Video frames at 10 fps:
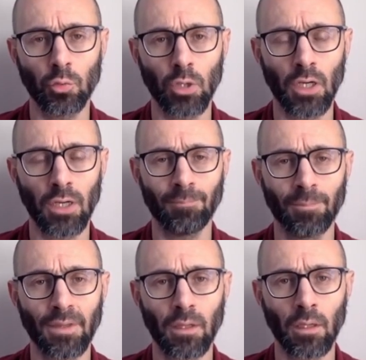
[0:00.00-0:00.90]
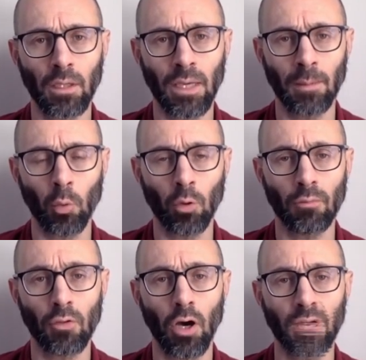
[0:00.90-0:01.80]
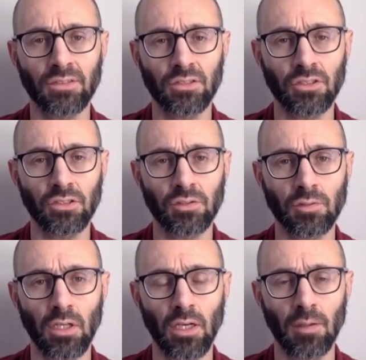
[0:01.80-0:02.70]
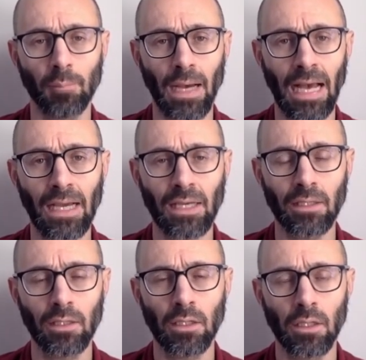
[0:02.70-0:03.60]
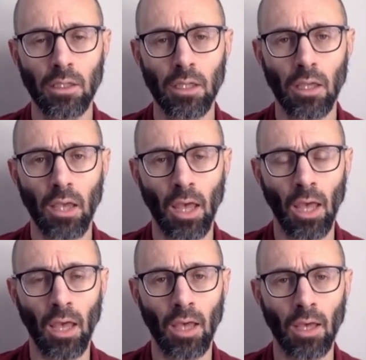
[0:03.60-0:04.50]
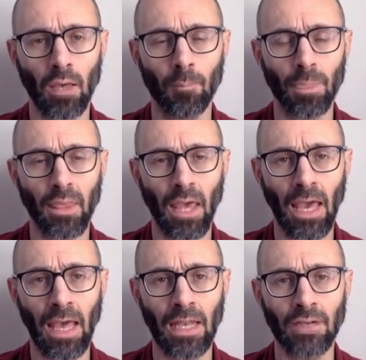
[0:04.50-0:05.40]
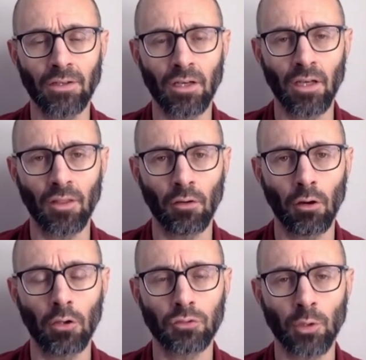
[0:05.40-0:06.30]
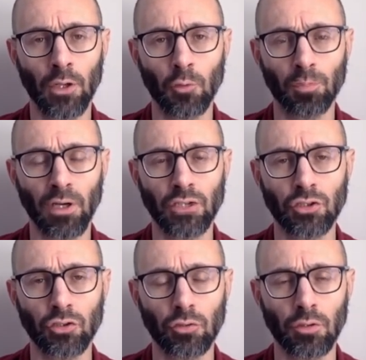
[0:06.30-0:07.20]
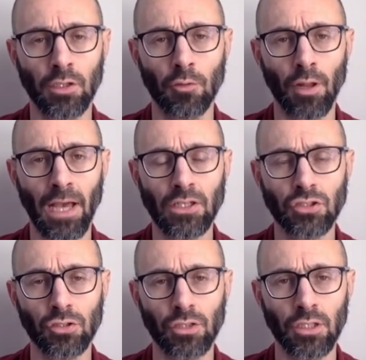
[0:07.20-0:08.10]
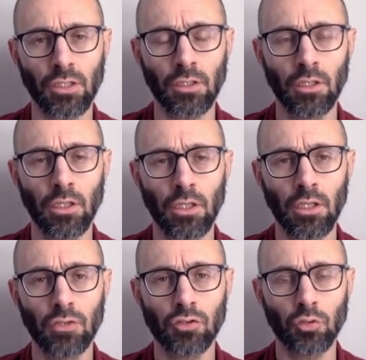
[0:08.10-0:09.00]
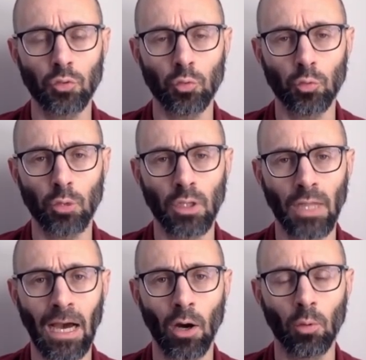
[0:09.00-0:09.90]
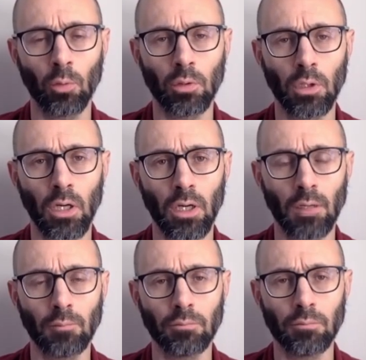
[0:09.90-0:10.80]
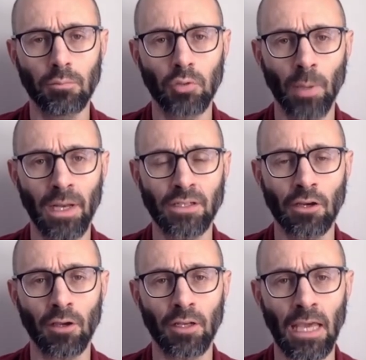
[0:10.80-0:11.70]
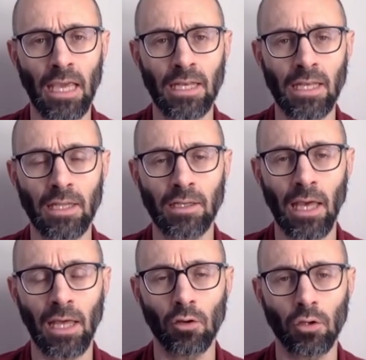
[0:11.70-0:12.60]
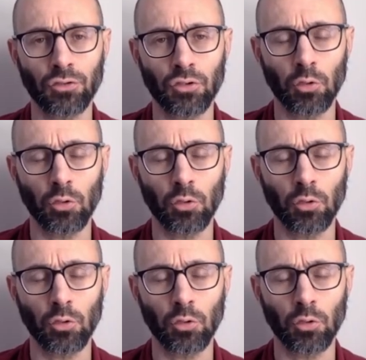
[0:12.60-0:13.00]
um, get more of the hostages uh, back. Uh, and uh, they're also under pressure internationally to allow uh, humanitarian aid in and also